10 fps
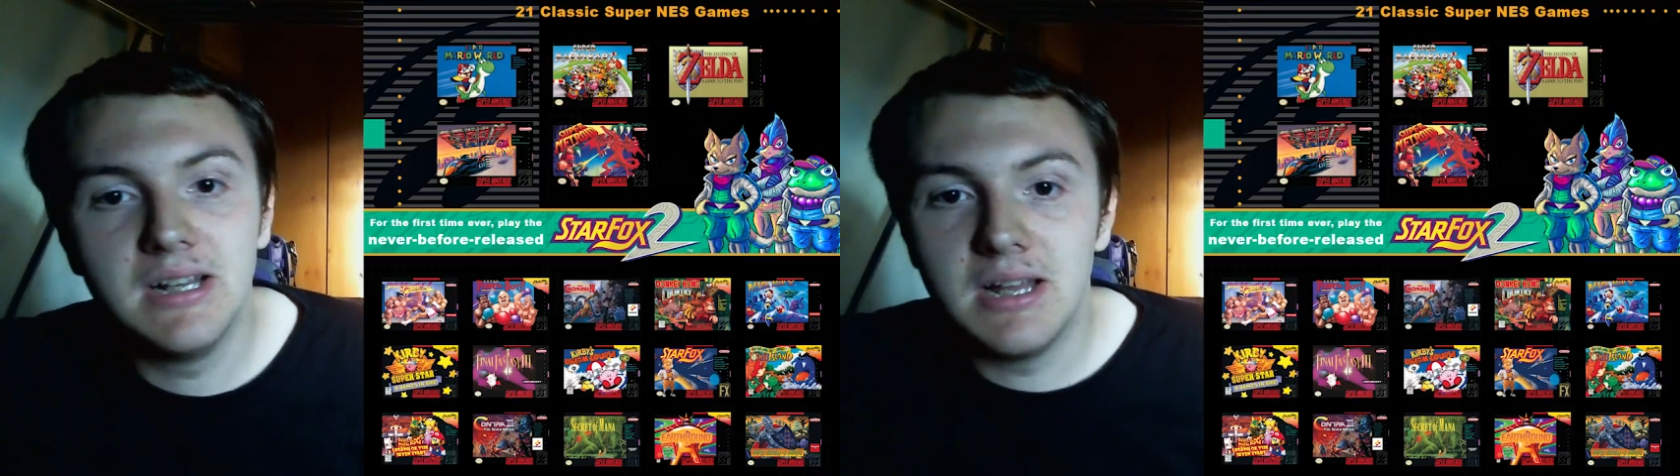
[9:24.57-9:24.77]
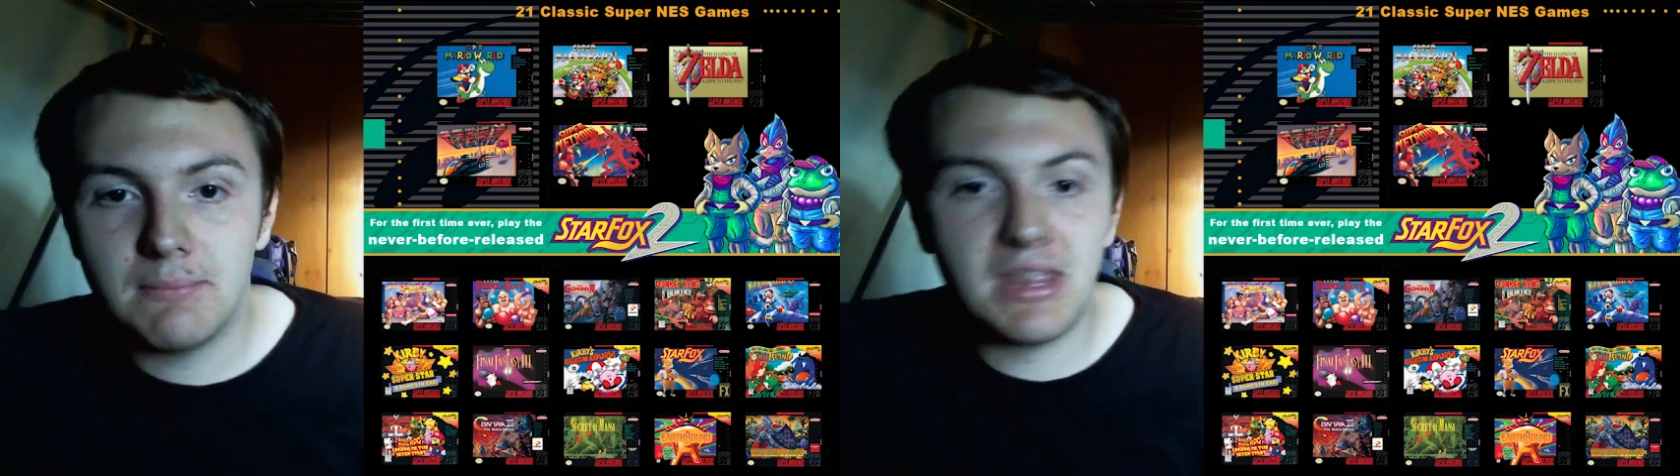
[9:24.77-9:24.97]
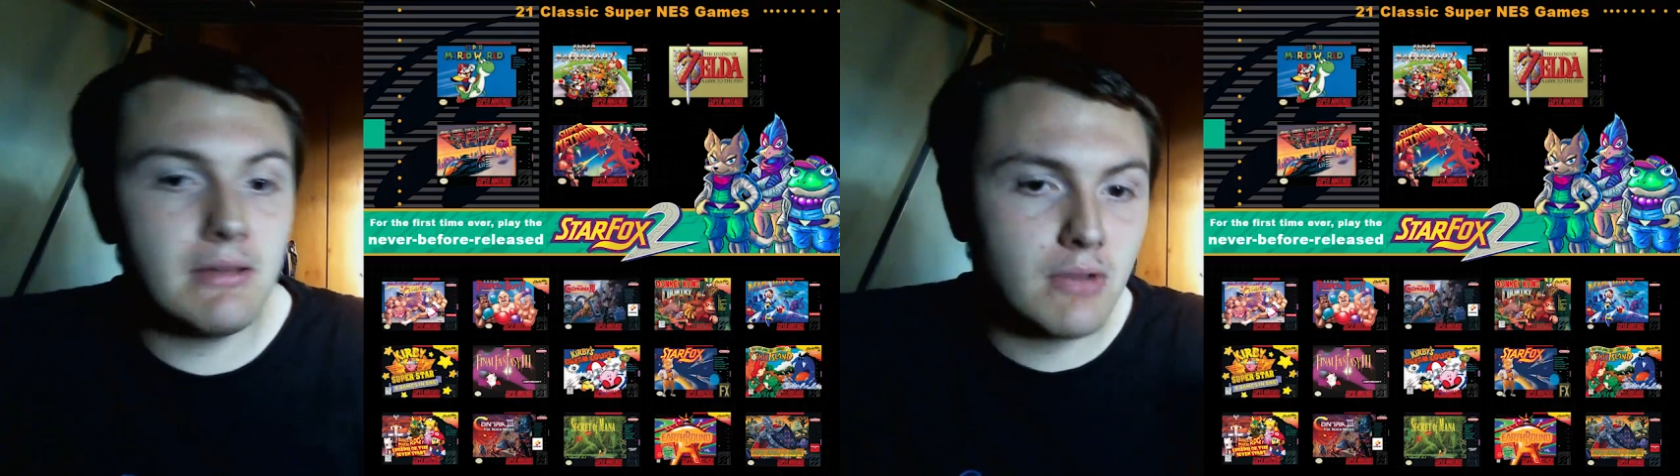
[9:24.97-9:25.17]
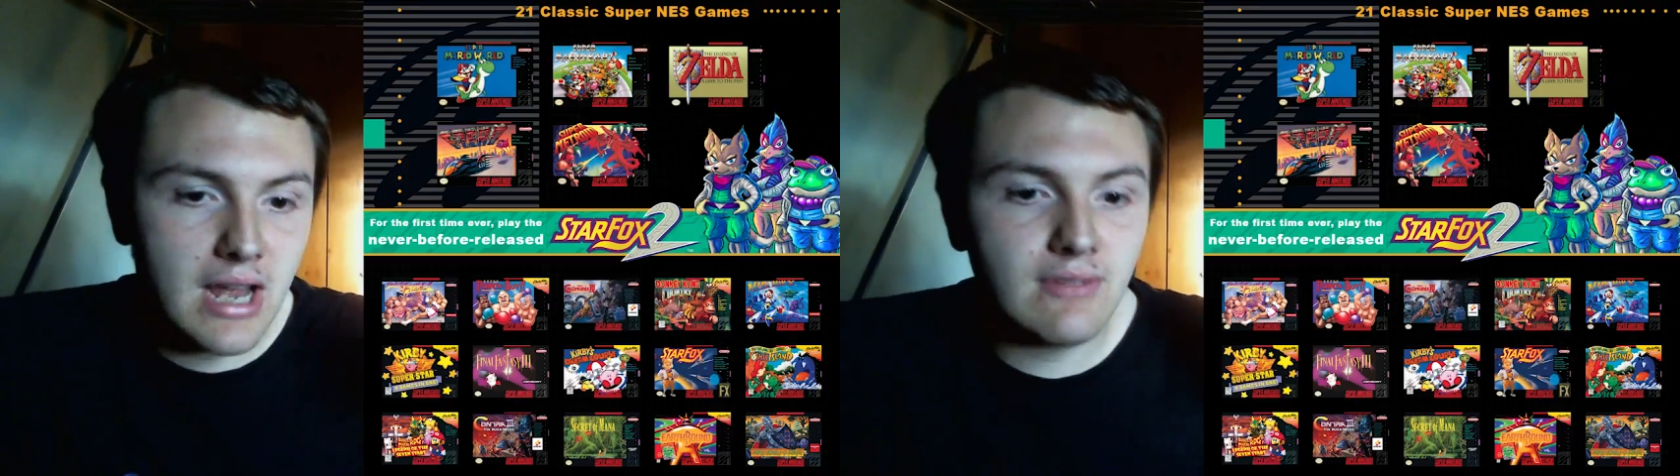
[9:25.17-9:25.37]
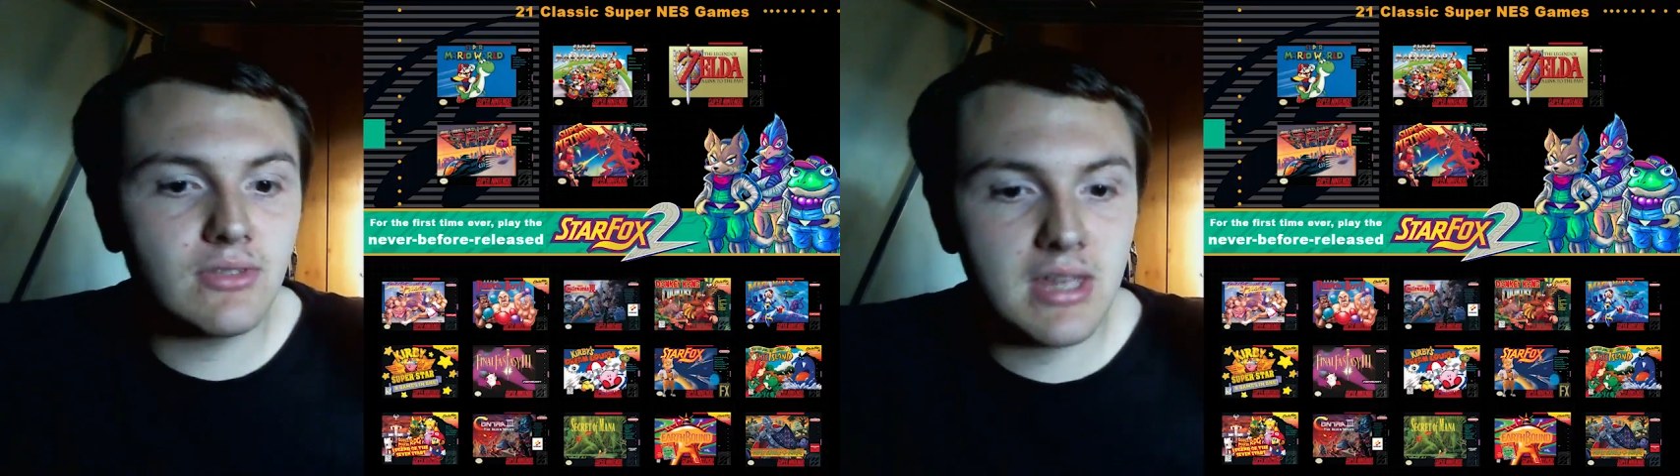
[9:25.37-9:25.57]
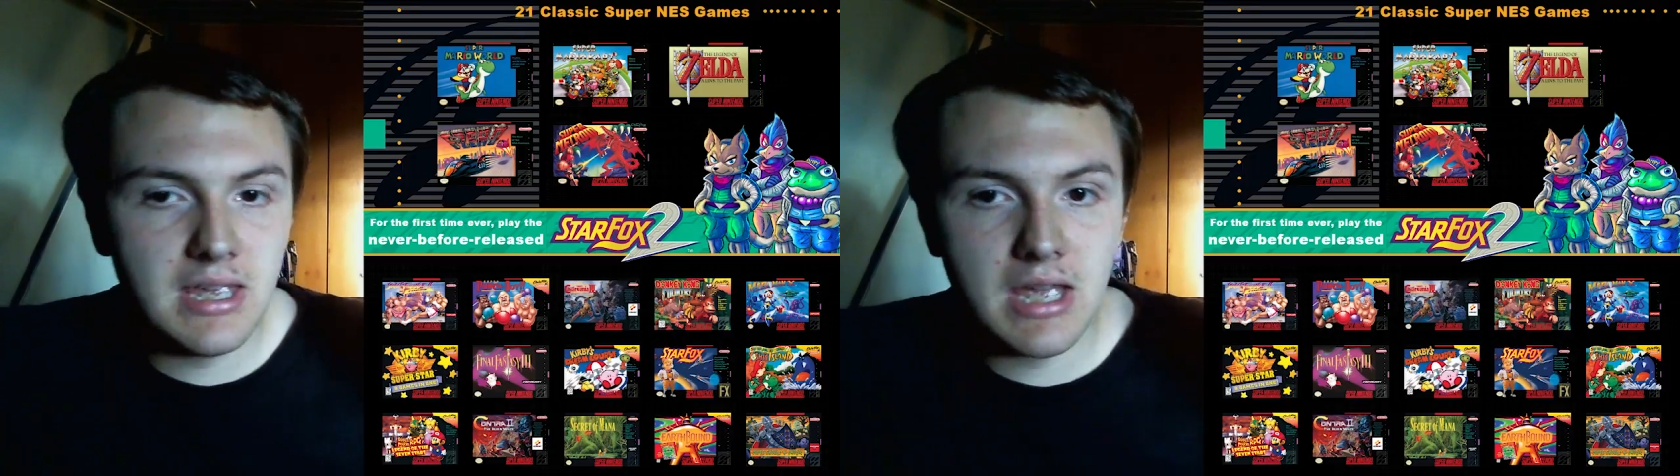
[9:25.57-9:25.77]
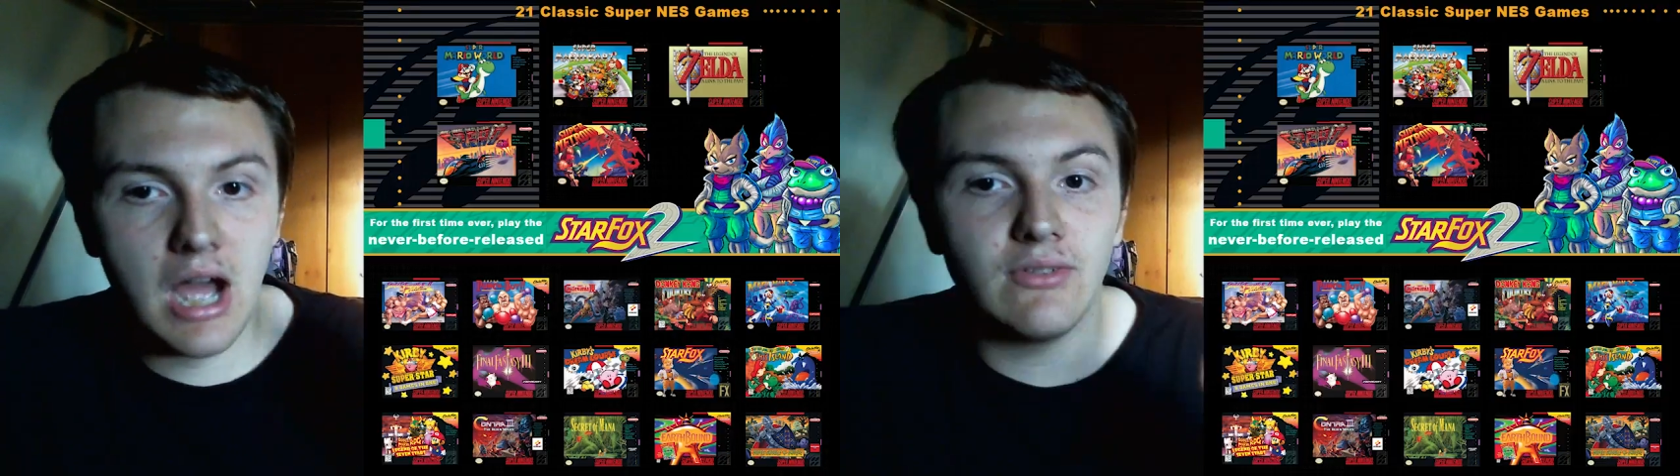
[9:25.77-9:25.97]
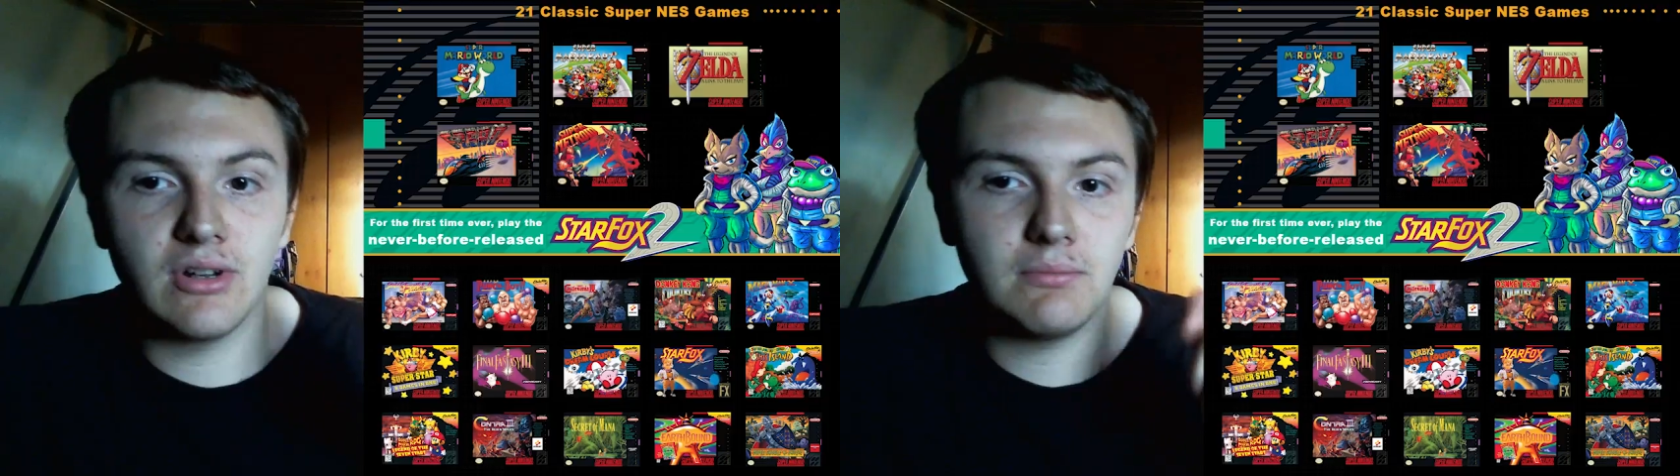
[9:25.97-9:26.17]
But then we have the
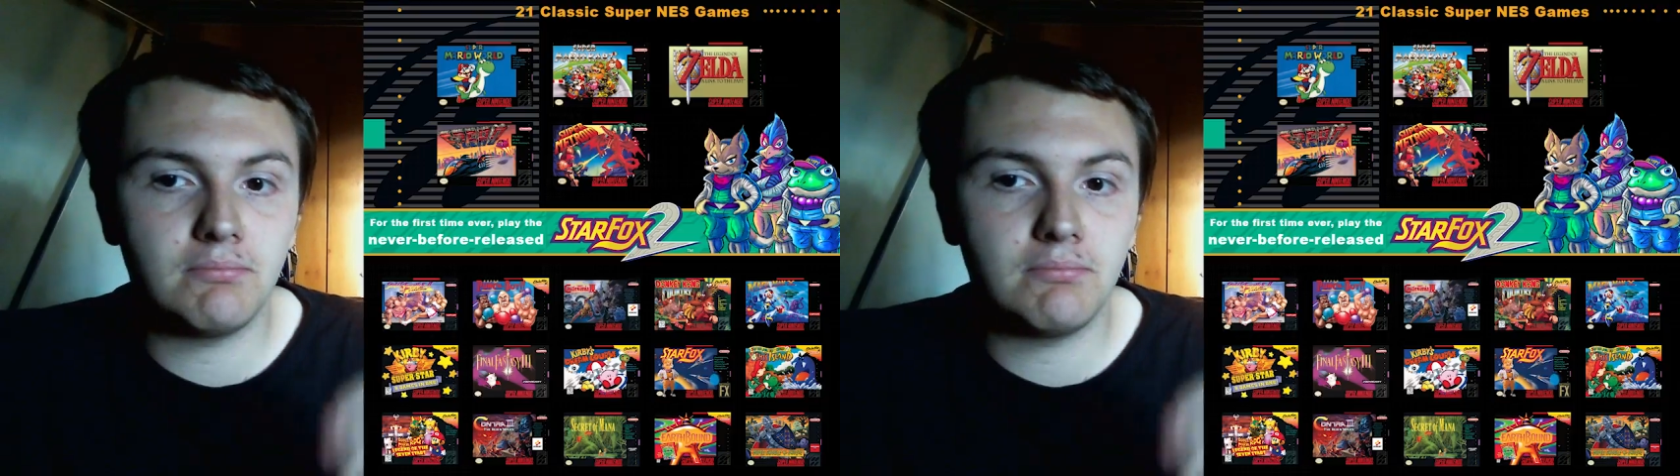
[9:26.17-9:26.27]
other